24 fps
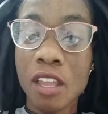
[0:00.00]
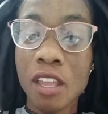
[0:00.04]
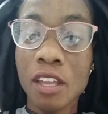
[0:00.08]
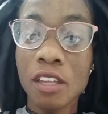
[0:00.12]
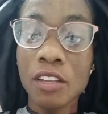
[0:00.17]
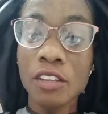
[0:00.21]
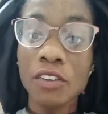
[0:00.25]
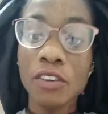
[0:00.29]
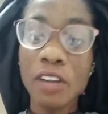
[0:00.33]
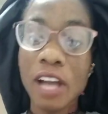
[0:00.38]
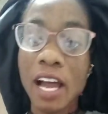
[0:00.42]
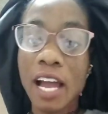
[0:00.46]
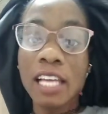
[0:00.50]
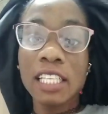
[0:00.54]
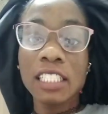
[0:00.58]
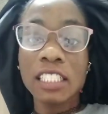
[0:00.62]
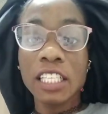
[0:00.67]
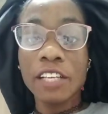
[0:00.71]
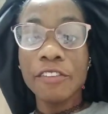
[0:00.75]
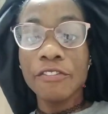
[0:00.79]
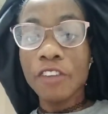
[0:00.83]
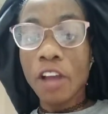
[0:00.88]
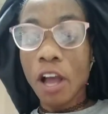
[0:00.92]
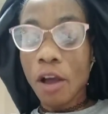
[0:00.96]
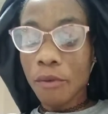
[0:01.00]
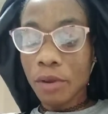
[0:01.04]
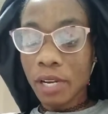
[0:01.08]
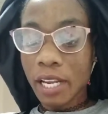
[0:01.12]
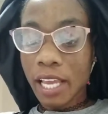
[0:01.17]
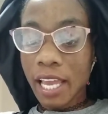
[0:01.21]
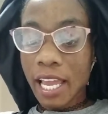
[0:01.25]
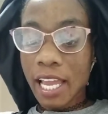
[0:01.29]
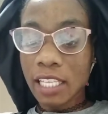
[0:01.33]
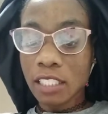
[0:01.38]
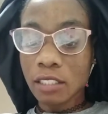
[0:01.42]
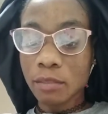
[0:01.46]
You guys, if y'all want
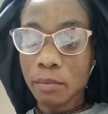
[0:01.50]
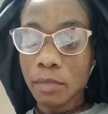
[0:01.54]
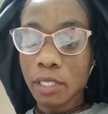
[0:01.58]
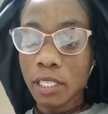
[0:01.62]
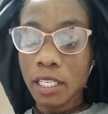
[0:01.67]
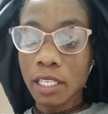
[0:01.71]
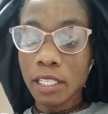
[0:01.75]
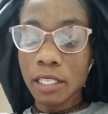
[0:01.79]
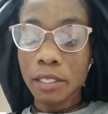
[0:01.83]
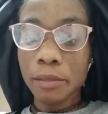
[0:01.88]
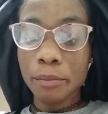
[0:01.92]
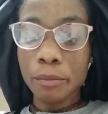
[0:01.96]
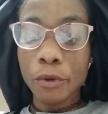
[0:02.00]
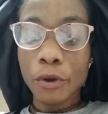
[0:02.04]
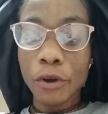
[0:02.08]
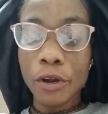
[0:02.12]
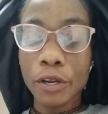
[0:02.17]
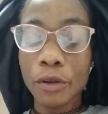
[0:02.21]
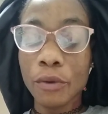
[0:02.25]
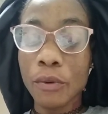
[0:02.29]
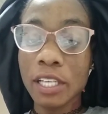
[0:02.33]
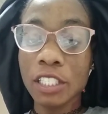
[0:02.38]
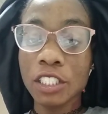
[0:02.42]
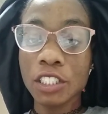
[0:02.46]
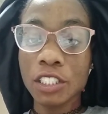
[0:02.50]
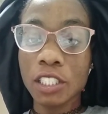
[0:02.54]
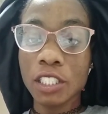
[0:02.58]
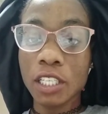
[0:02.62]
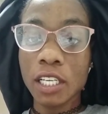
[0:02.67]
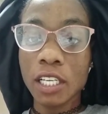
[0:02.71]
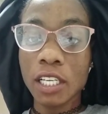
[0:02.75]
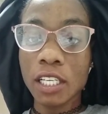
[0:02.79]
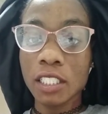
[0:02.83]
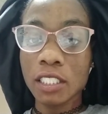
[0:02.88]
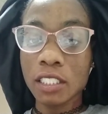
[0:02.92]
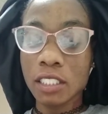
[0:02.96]
to ask me more
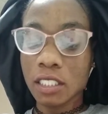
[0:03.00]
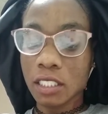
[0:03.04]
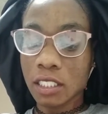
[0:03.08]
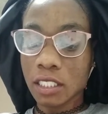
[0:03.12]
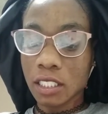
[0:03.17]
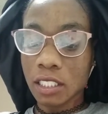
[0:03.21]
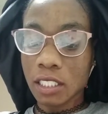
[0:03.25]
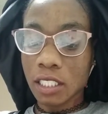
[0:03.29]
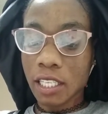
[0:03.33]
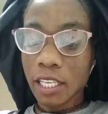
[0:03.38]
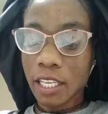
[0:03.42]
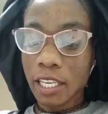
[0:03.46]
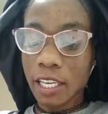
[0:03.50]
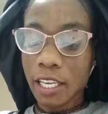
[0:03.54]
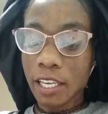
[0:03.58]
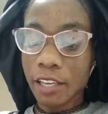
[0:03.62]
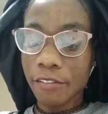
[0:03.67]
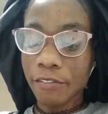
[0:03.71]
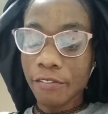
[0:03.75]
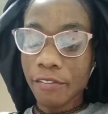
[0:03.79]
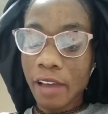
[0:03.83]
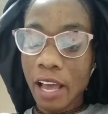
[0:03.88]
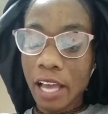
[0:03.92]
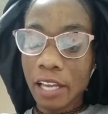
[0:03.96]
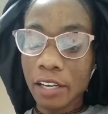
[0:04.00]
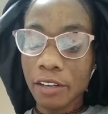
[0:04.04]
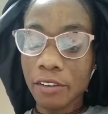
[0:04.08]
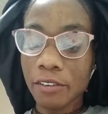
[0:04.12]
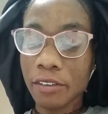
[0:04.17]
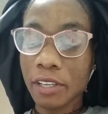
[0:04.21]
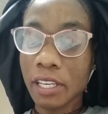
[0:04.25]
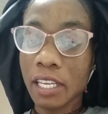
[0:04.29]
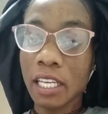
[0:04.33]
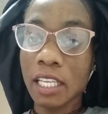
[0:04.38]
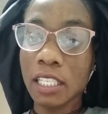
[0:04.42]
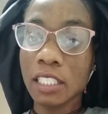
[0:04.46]
questions, if I
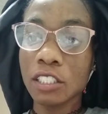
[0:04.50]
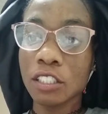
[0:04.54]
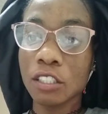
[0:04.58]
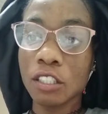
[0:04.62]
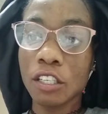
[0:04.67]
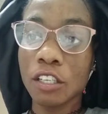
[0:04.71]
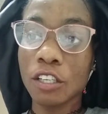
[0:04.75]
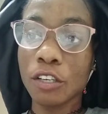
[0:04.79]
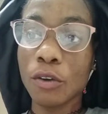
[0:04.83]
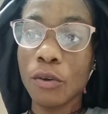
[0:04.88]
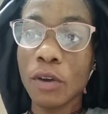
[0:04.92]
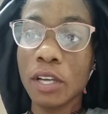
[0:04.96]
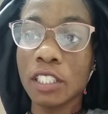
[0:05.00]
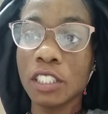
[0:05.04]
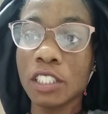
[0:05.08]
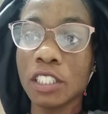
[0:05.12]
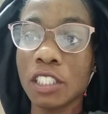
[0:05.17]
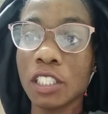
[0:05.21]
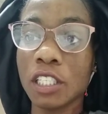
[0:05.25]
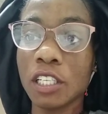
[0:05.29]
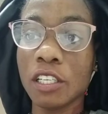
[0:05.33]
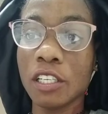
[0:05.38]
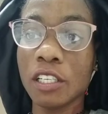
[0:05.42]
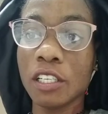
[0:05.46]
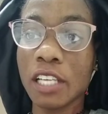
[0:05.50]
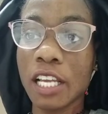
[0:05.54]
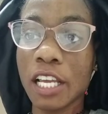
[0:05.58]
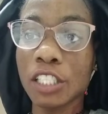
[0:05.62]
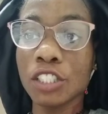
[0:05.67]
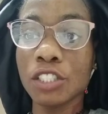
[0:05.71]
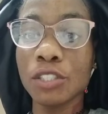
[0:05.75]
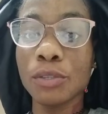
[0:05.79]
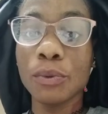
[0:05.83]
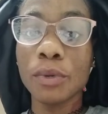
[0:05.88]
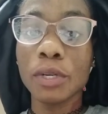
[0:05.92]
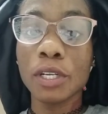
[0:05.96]
don't get to the question
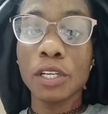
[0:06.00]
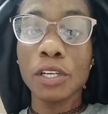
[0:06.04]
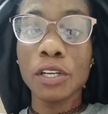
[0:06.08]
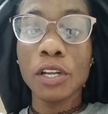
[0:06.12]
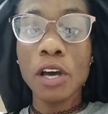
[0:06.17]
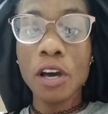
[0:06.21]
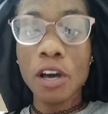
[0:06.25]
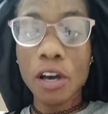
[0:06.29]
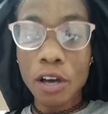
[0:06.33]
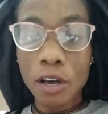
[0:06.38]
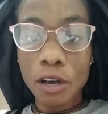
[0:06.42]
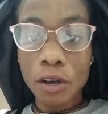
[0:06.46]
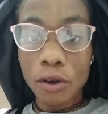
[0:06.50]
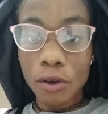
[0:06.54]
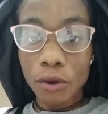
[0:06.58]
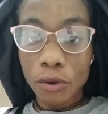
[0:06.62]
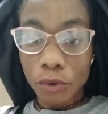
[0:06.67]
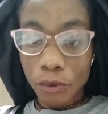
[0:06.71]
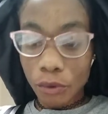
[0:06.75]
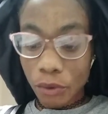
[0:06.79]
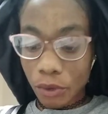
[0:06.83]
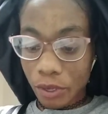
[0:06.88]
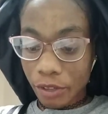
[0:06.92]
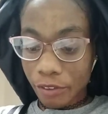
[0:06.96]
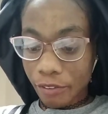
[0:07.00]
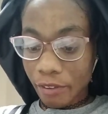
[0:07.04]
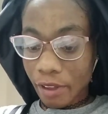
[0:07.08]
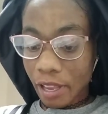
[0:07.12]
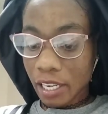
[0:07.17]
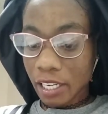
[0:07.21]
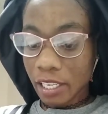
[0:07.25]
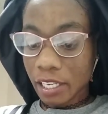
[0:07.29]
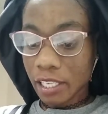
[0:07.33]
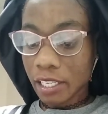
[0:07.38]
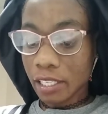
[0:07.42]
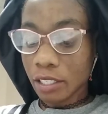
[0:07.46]
that you want to know, if I
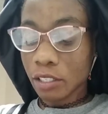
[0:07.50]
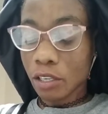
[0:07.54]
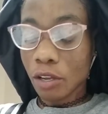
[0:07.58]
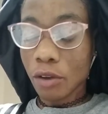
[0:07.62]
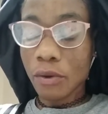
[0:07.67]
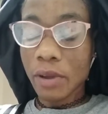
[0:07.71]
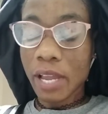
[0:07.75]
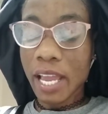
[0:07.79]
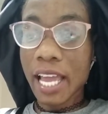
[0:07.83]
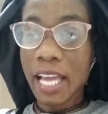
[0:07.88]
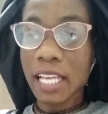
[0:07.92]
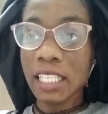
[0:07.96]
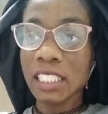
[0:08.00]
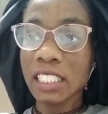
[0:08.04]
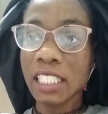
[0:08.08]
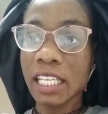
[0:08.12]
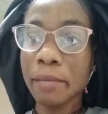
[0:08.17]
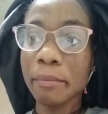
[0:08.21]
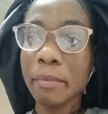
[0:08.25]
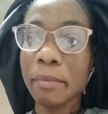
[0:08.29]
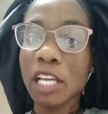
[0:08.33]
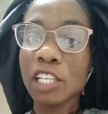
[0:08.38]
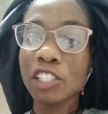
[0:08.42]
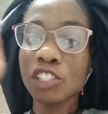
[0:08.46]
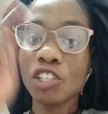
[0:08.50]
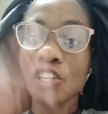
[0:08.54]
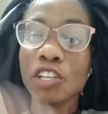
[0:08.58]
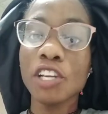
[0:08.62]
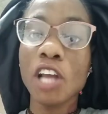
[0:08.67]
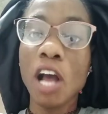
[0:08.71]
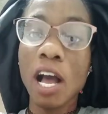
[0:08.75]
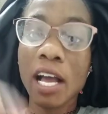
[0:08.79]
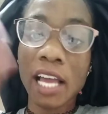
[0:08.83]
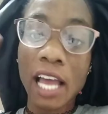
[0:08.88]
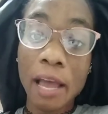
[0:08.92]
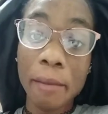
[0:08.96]
didn't, don't ask it, make sure
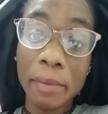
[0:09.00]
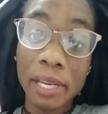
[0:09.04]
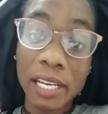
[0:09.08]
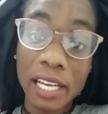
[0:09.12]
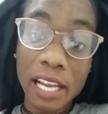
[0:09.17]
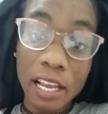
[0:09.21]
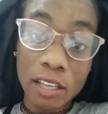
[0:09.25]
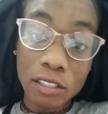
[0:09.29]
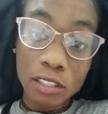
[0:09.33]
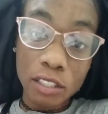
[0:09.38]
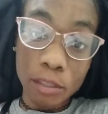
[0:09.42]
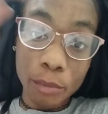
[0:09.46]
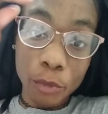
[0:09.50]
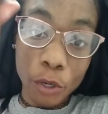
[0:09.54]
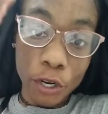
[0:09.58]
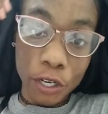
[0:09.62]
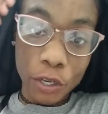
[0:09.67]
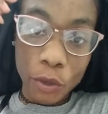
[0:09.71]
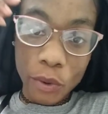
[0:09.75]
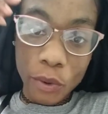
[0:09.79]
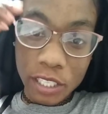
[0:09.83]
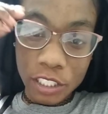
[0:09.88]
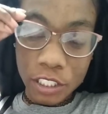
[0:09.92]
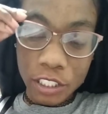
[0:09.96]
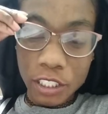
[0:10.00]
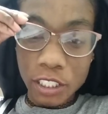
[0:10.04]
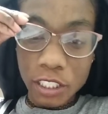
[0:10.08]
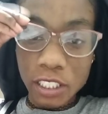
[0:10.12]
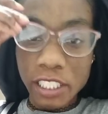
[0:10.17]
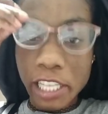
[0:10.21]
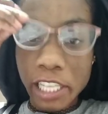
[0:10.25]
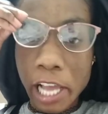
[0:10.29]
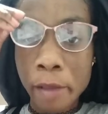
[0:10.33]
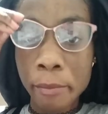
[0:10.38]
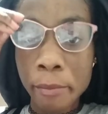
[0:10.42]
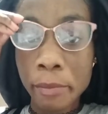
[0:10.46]
y'all comment down some more
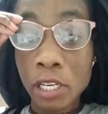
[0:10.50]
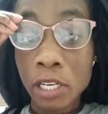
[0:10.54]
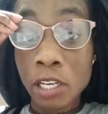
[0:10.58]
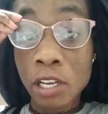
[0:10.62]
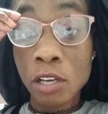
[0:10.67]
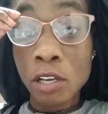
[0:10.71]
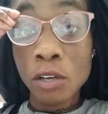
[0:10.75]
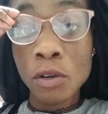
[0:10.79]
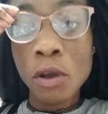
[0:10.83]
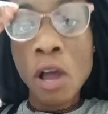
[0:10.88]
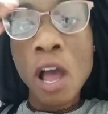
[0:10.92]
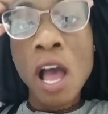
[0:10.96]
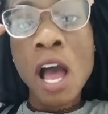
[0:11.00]
questions down below